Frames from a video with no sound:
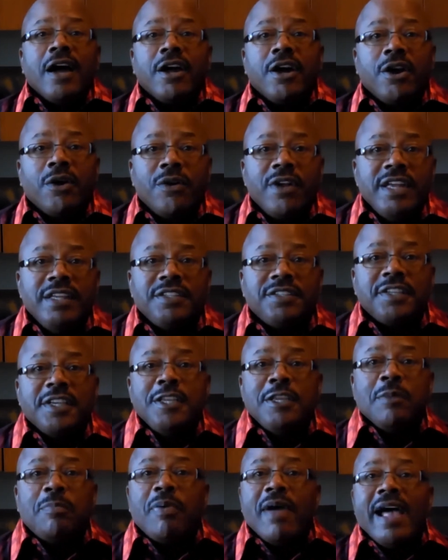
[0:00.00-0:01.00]
R. Green,
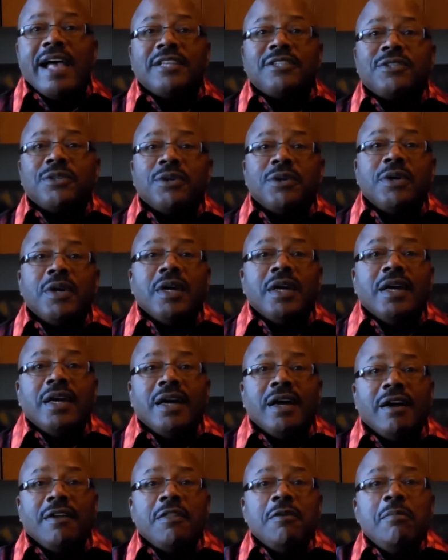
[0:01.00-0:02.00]
Senior Pastor
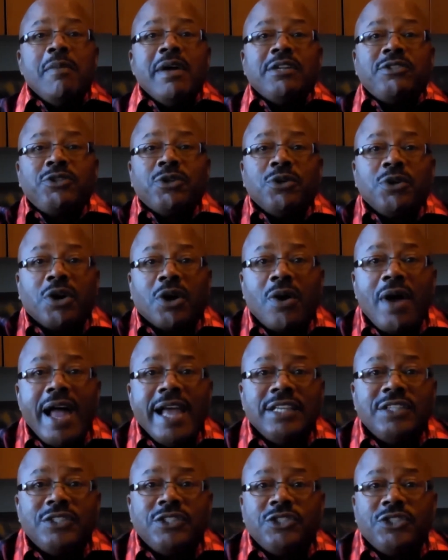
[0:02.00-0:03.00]
of the M.E.T.R.O
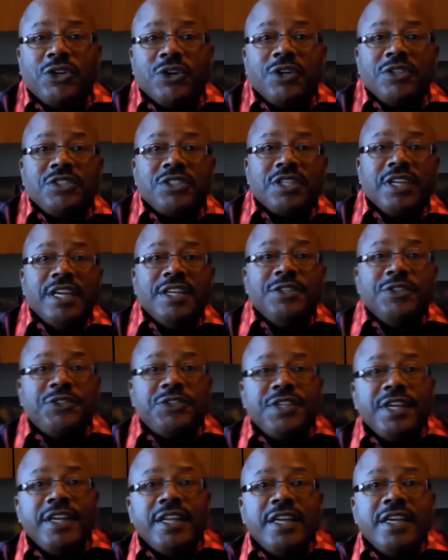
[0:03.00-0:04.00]
Christ Church in
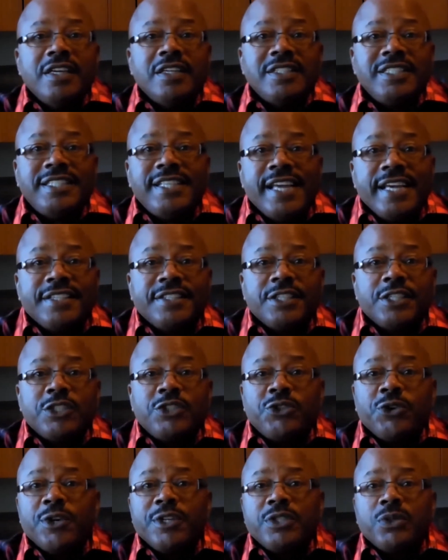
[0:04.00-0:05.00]
Cedar Hill, Texas,
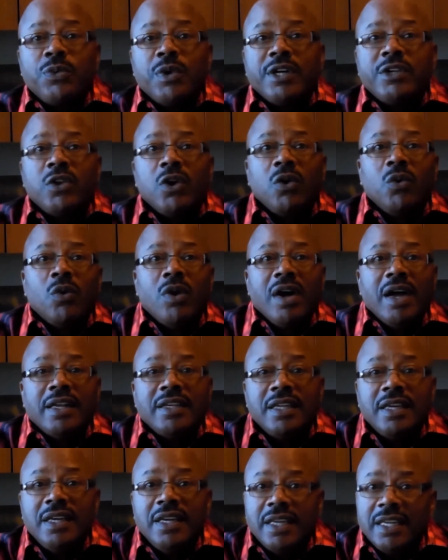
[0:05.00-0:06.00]
the church where no
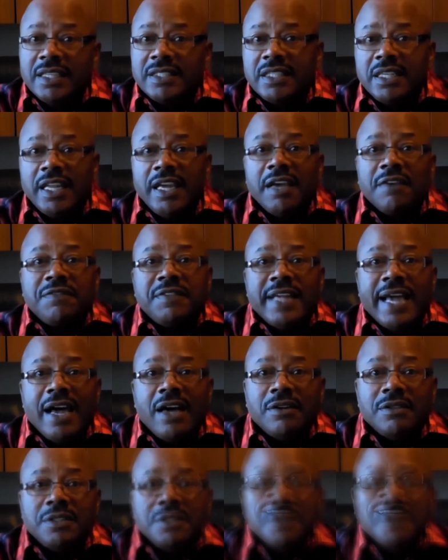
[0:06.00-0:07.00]
one is left
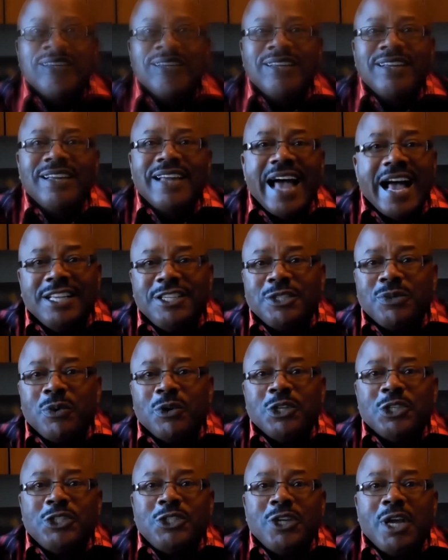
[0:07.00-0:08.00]
out. I just
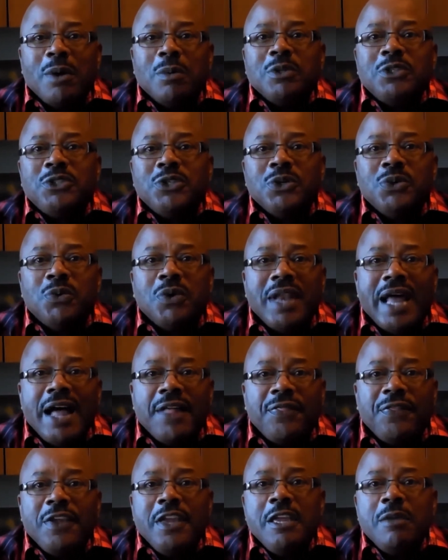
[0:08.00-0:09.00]
want to share with you what
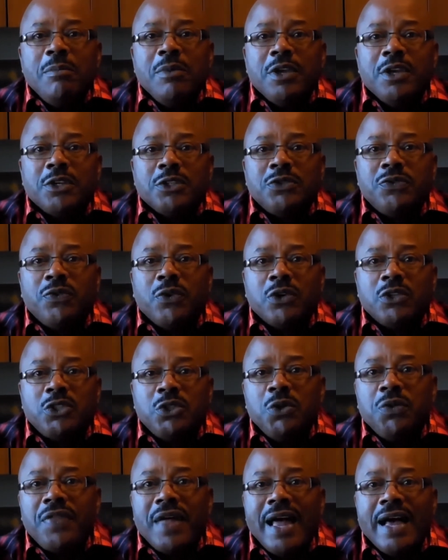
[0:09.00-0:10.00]
our theme is for
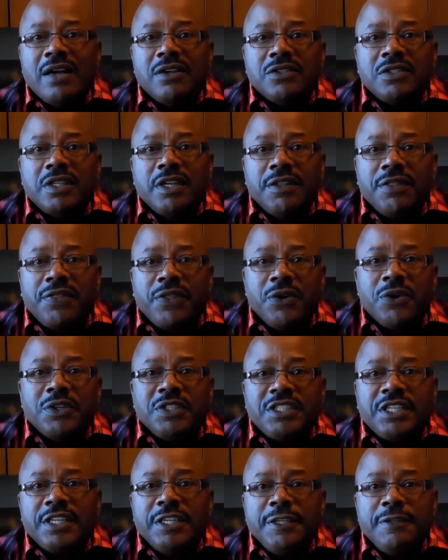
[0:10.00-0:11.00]

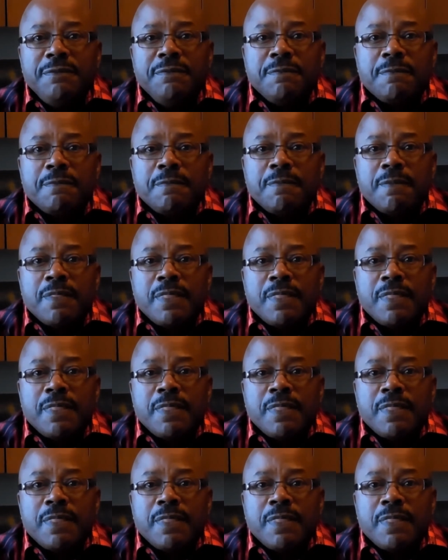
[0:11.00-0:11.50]
2013.